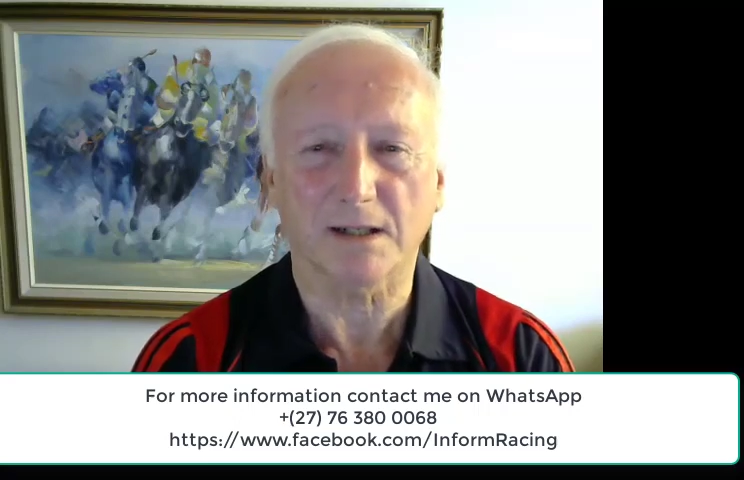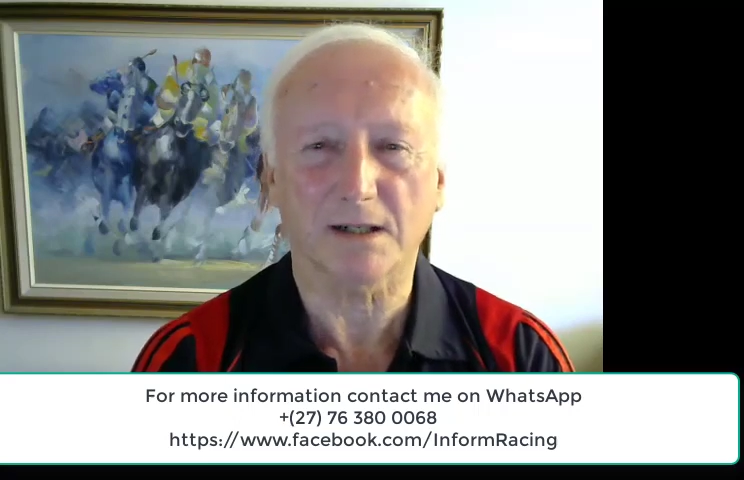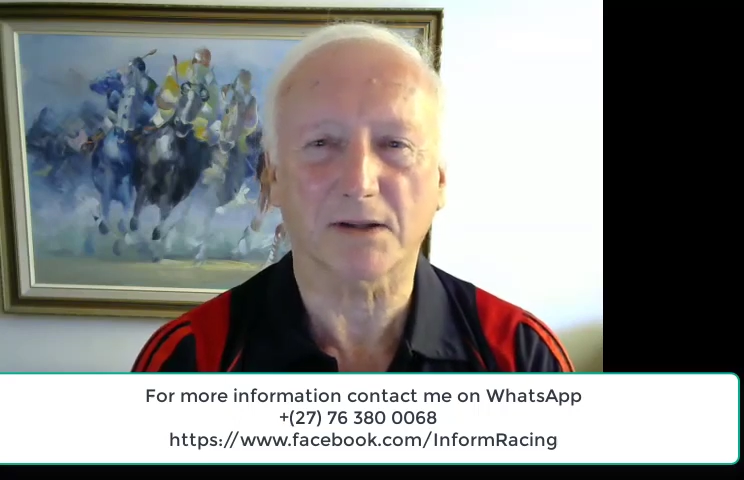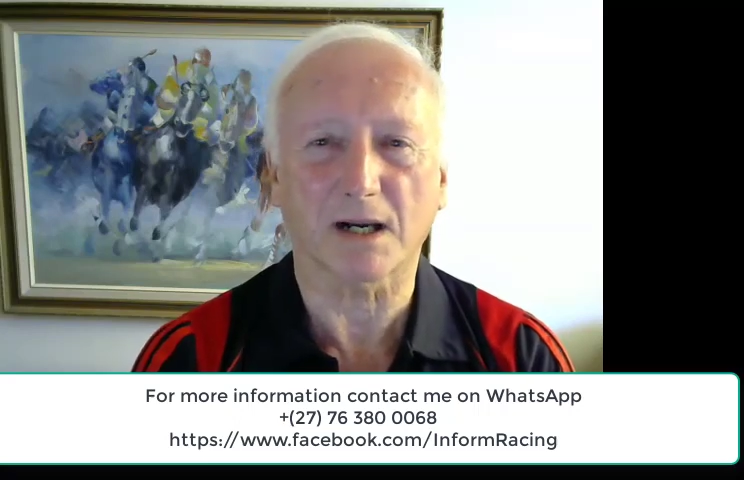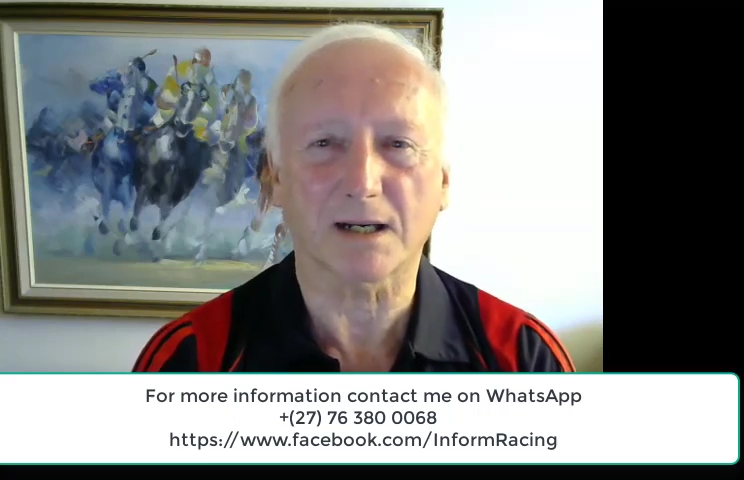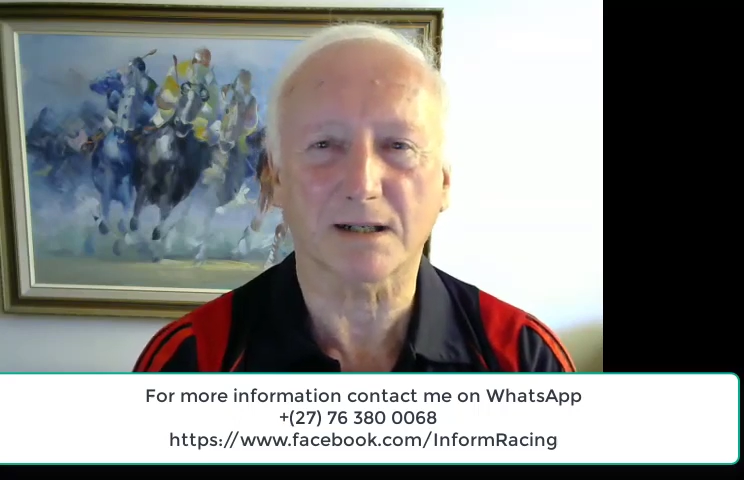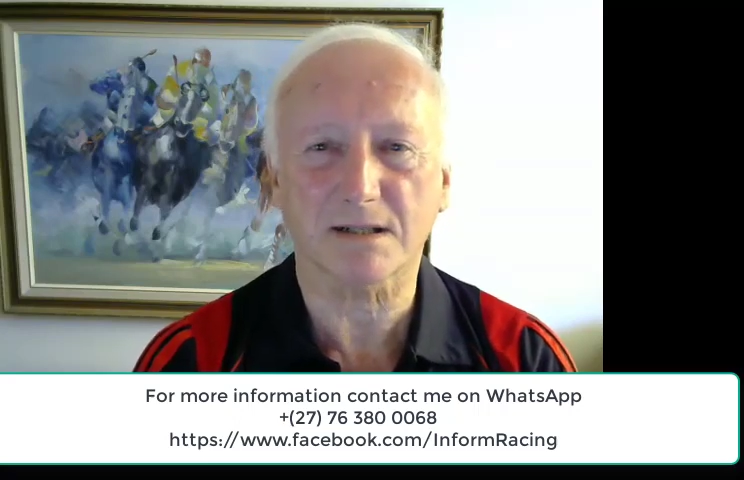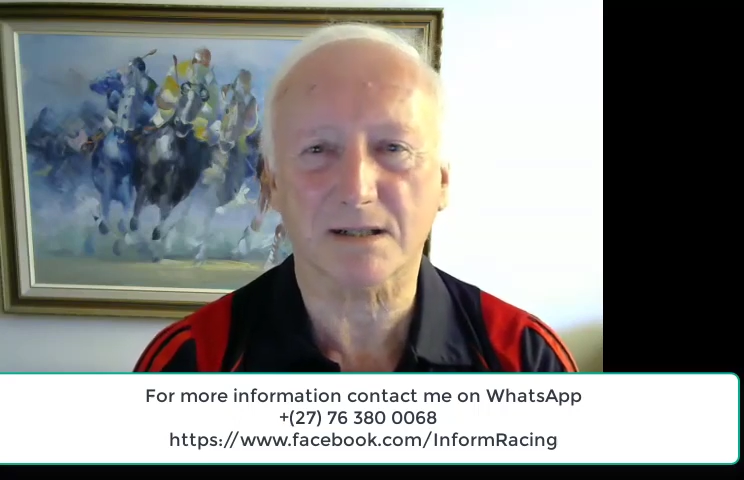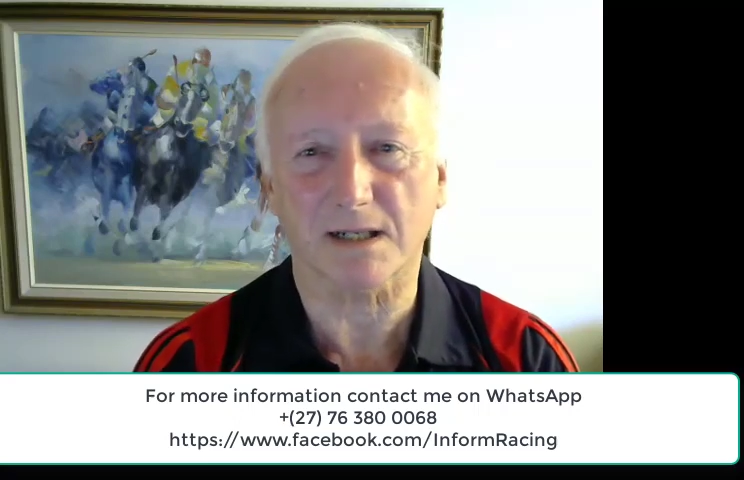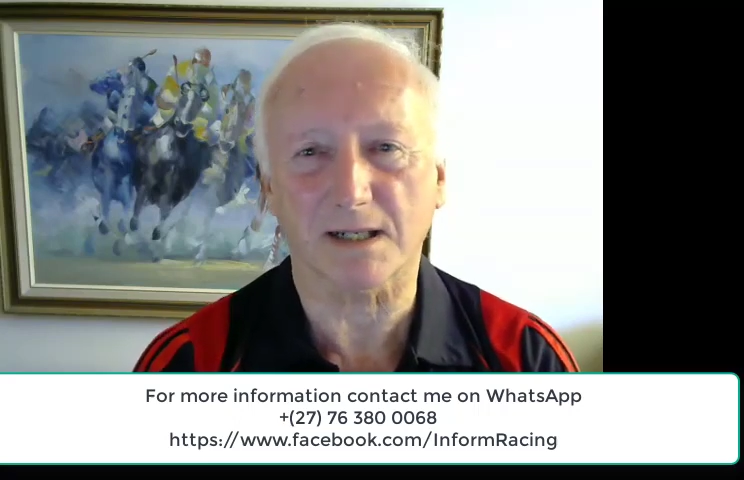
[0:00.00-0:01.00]
And the
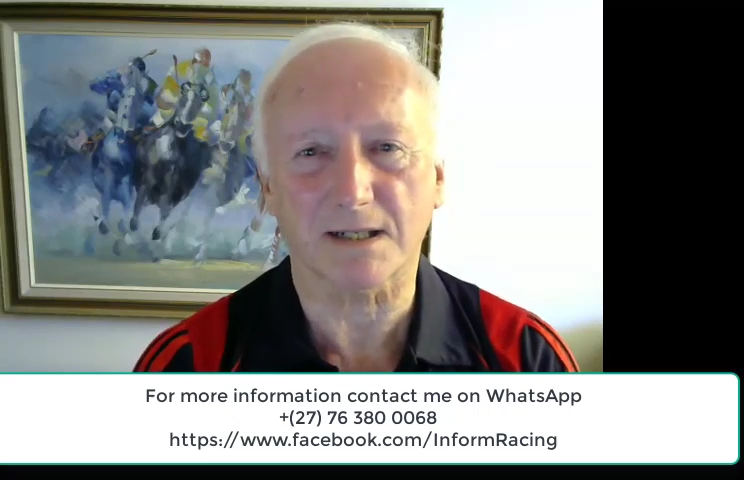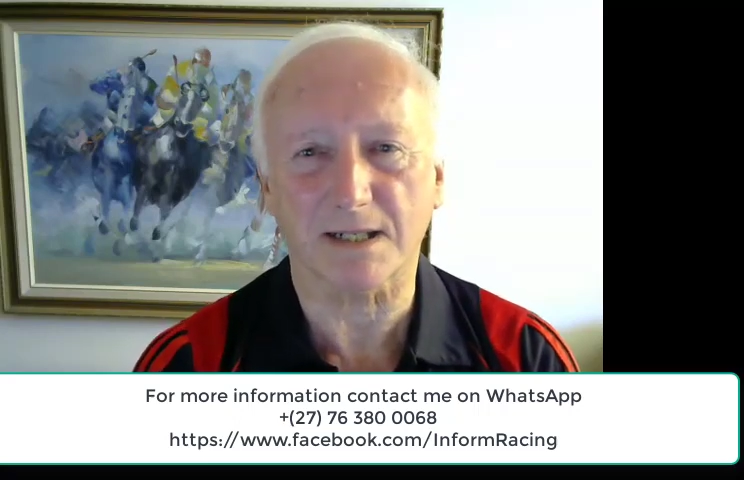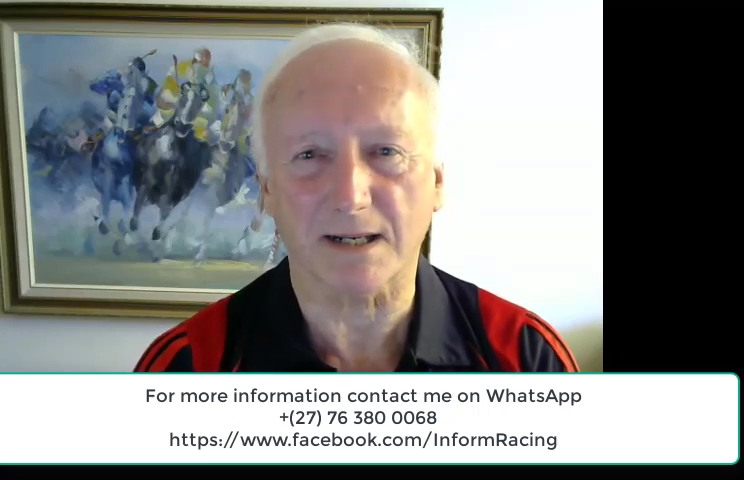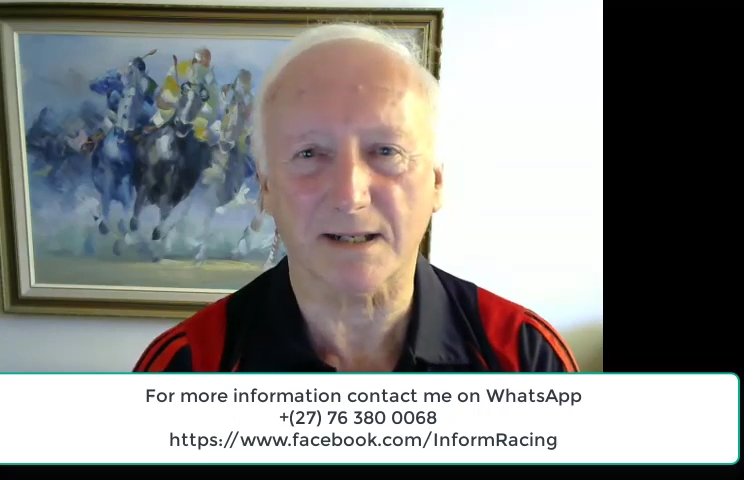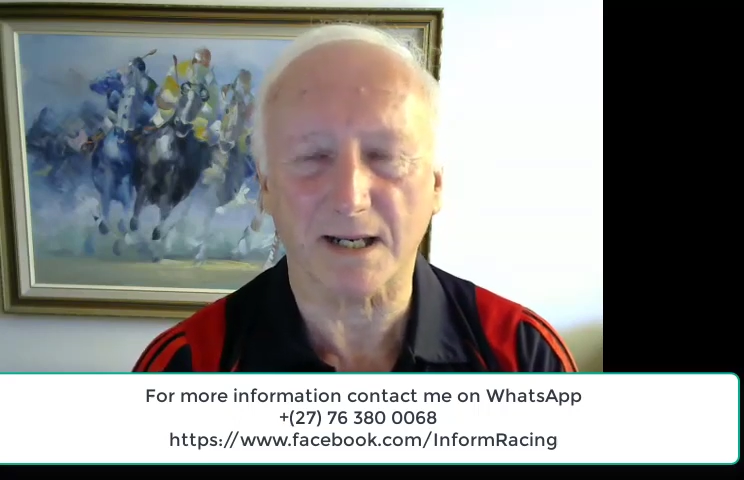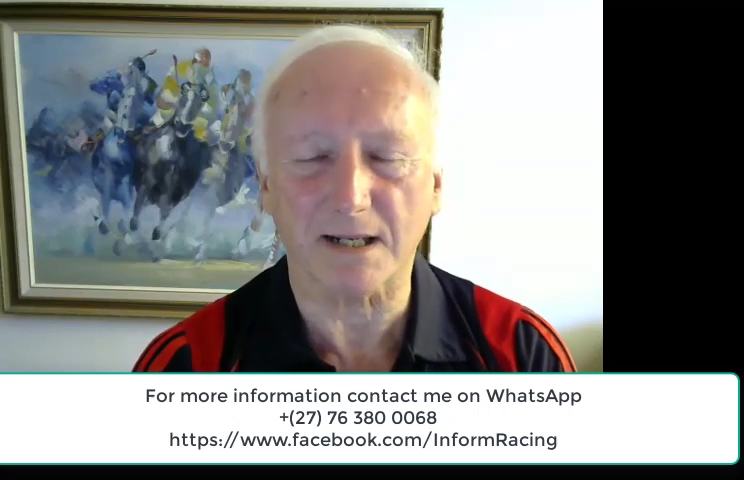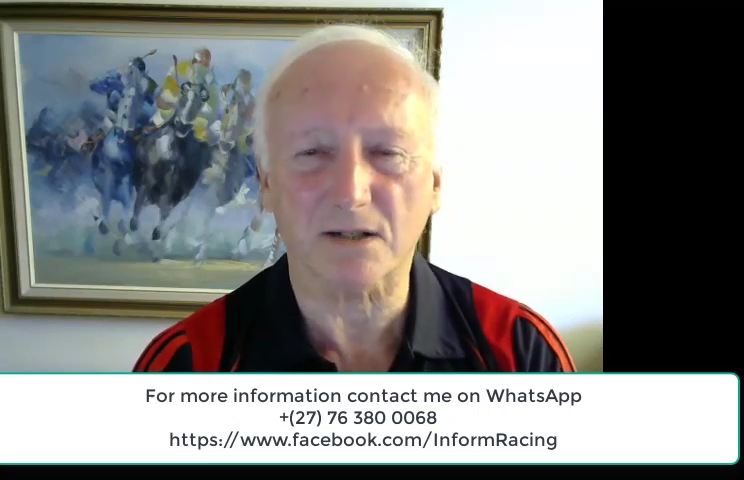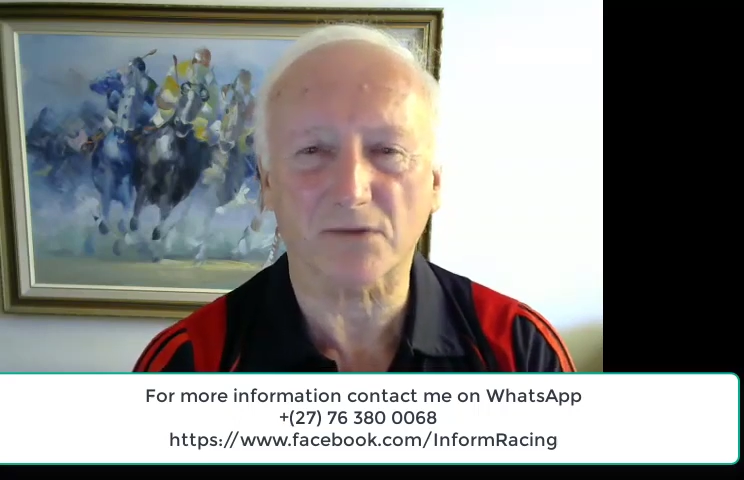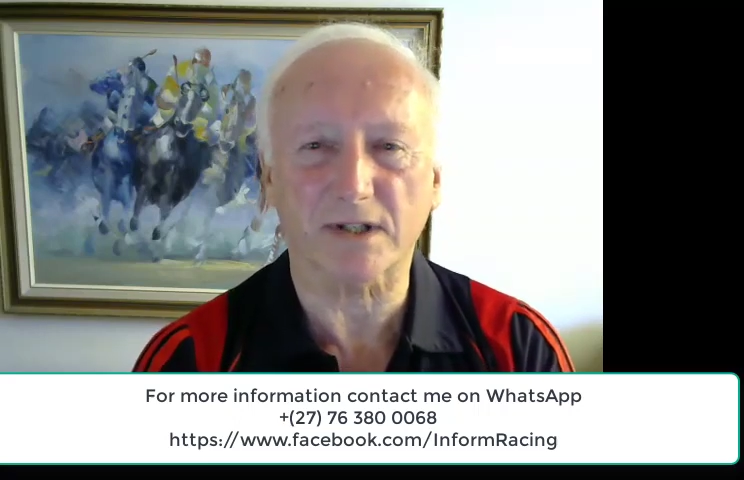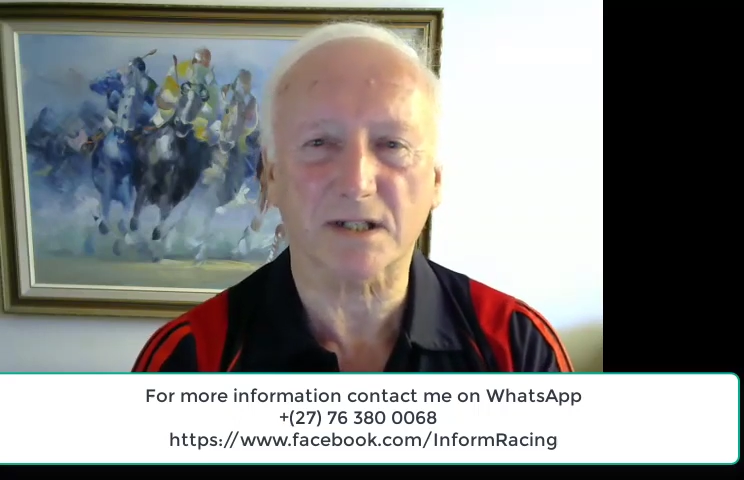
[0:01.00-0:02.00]
last 10
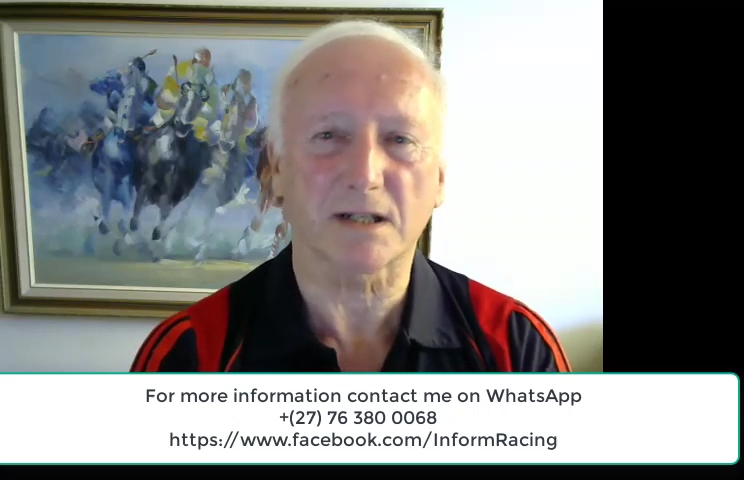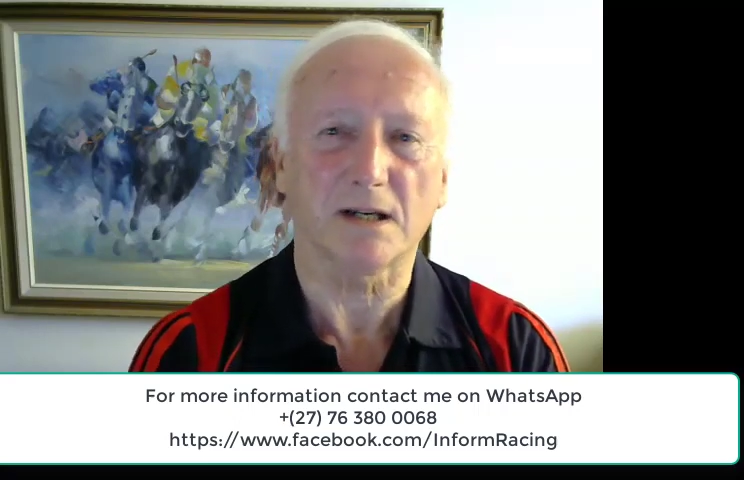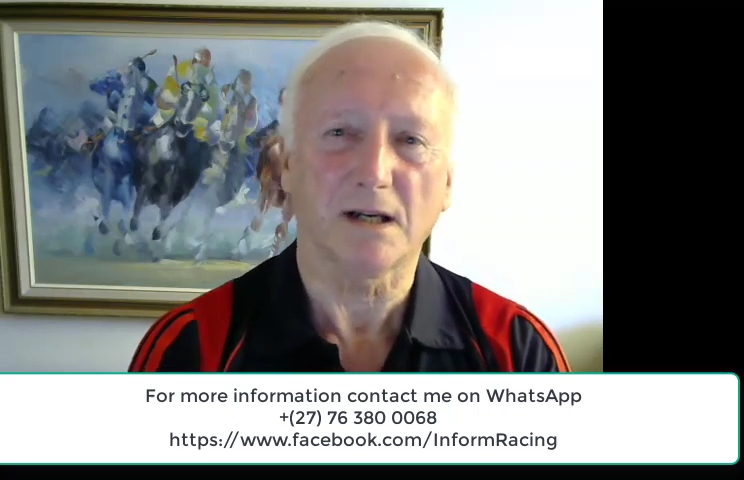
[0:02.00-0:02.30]
days of it,